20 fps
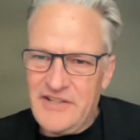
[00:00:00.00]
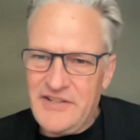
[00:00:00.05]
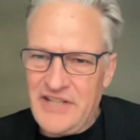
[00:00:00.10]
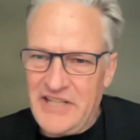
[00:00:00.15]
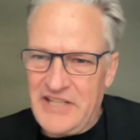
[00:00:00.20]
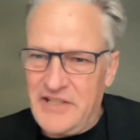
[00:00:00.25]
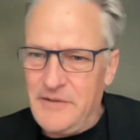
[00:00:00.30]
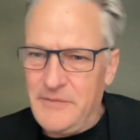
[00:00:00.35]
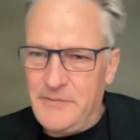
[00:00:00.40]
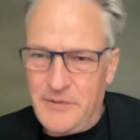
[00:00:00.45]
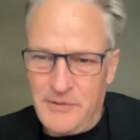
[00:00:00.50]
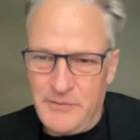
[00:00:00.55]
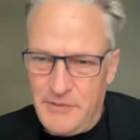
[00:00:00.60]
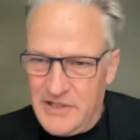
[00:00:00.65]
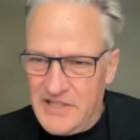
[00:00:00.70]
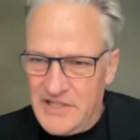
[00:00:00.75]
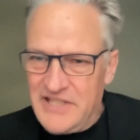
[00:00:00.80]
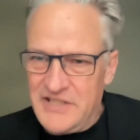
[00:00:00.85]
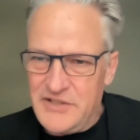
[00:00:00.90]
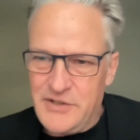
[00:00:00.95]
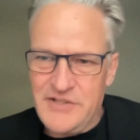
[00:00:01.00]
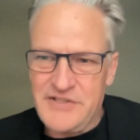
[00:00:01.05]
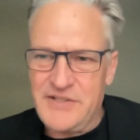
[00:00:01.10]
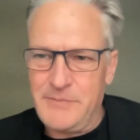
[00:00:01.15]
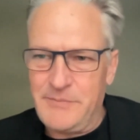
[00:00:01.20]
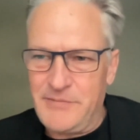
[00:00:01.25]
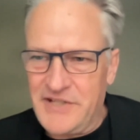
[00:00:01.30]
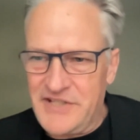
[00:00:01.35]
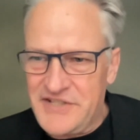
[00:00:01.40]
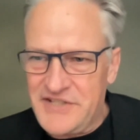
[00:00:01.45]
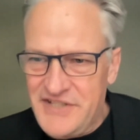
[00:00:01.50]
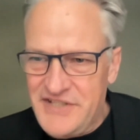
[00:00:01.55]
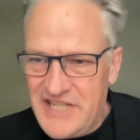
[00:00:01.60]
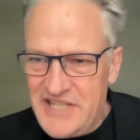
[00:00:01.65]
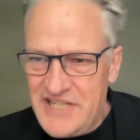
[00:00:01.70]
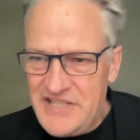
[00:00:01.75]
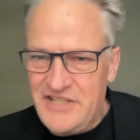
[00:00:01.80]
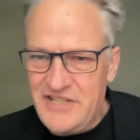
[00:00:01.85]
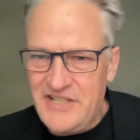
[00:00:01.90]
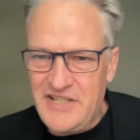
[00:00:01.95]
thank you for a really interesting
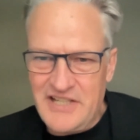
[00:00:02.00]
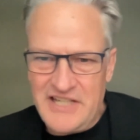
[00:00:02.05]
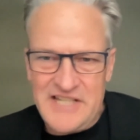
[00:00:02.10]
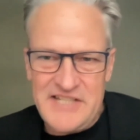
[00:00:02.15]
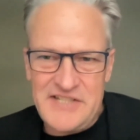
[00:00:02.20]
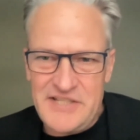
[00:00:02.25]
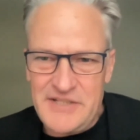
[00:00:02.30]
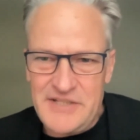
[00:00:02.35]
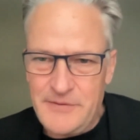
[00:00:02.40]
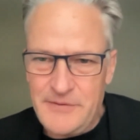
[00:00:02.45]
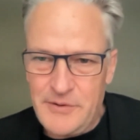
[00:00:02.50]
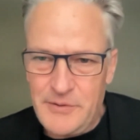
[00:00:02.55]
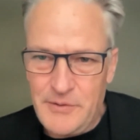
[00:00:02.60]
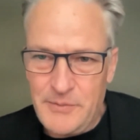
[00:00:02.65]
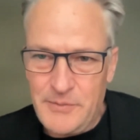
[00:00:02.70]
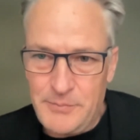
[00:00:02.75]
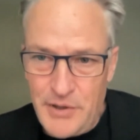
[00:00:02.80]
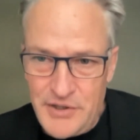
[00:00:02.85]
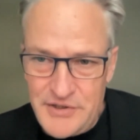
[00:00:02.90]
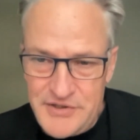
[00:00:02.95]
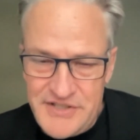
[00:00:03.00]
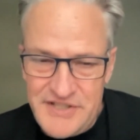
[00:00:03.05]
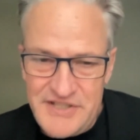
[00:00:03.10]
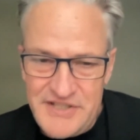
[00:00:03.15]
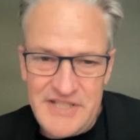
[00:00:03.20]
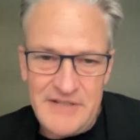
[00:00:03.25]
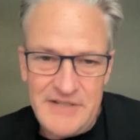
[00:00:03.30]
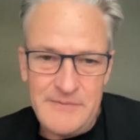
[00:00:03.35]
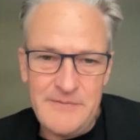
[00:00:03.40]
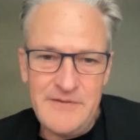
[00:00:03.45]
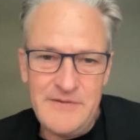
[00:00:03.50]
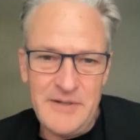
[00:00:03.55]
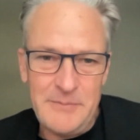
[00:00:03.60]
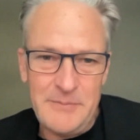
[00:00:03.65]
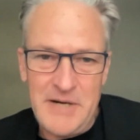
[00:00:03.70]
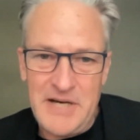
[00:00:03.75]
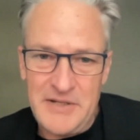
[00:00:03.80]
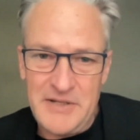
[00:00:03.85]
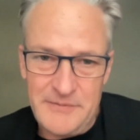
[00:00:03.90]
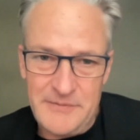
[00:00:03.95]
presentation. Can I ask if you are positive
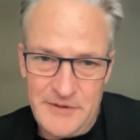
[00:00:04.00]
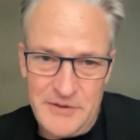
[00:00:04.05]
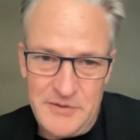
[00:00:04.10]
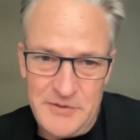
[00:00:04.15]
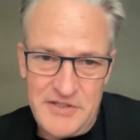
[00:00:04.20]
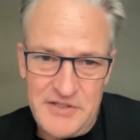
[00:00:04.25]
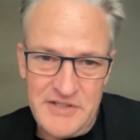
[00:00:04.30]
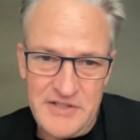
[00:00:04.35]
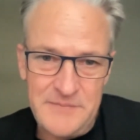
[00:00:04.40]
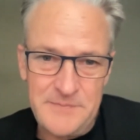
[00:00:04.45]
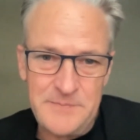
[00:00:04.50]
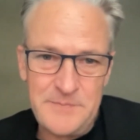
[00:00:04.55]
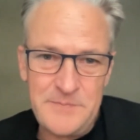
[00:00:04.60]
about the future?